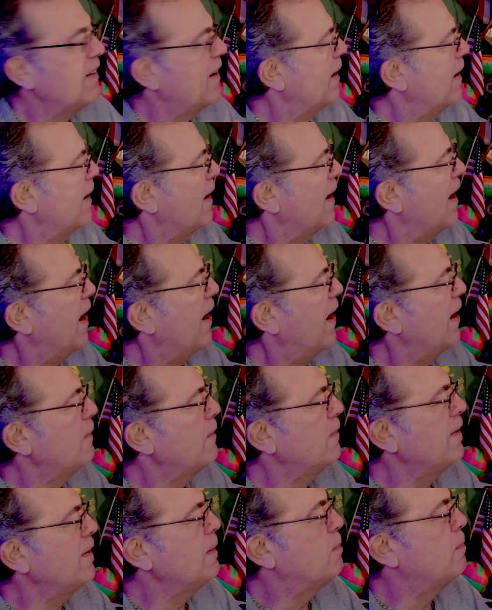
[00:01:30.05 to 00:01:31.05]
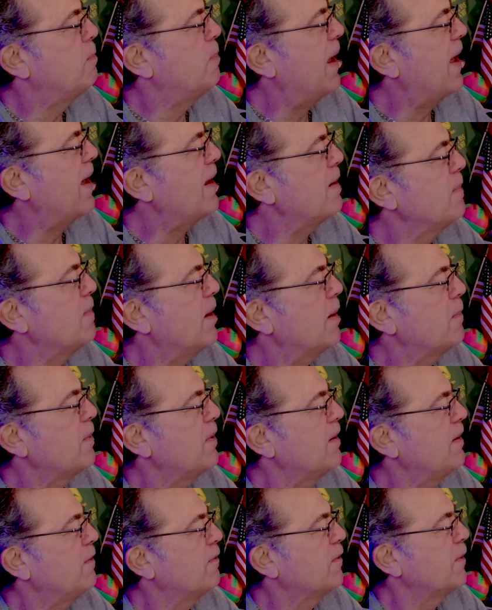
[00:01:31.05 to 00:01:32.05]
had a really bad
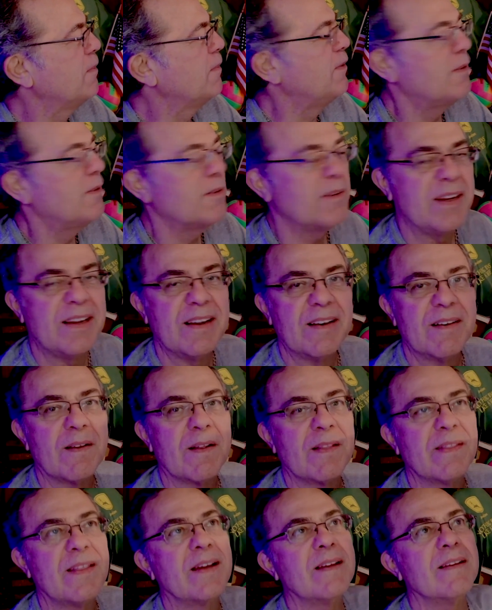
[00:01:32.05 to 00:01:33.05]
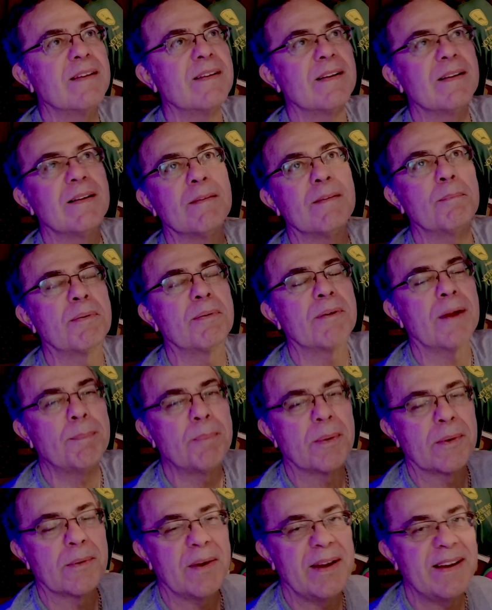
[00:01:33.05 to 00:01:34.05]
memory from drinking all that
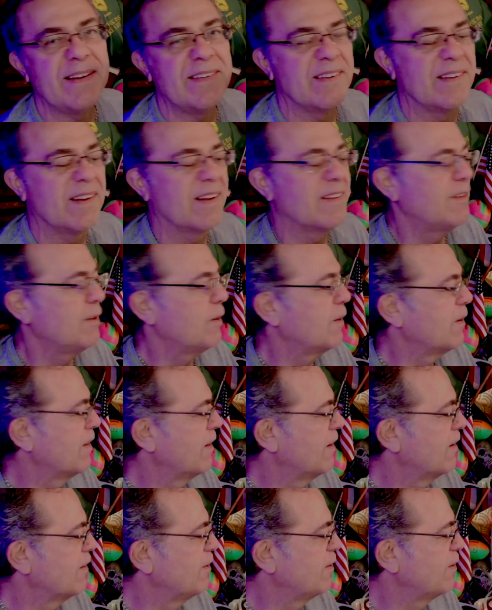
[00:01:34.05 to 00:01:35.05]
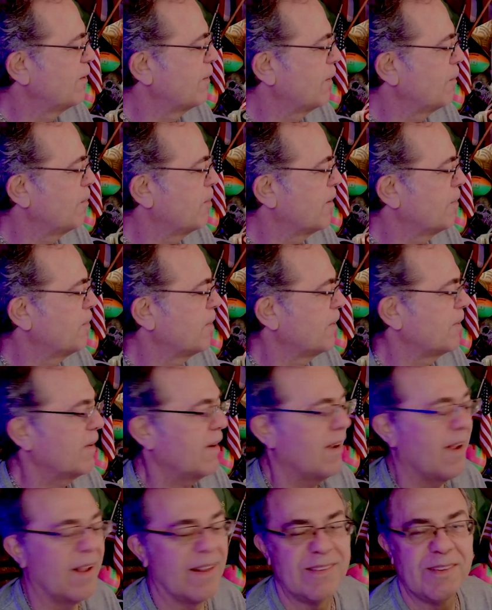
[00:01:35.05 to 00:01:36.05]
preparation. I'll do a little short
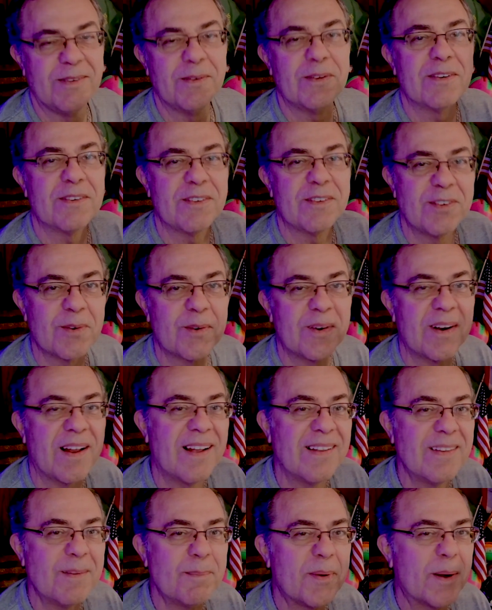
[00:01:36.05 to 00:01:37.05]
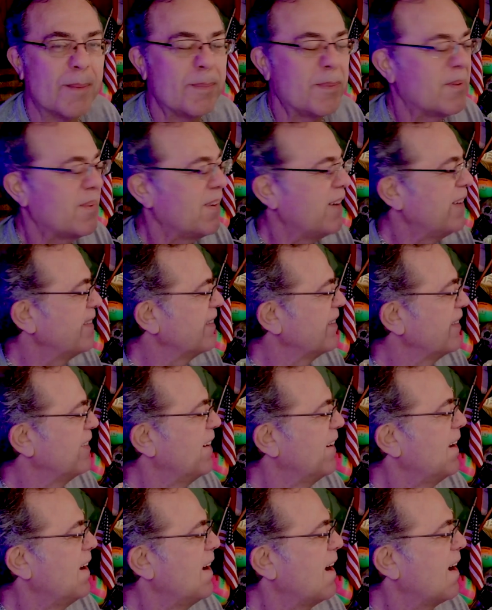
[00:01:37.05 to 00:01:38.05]
on the preparation.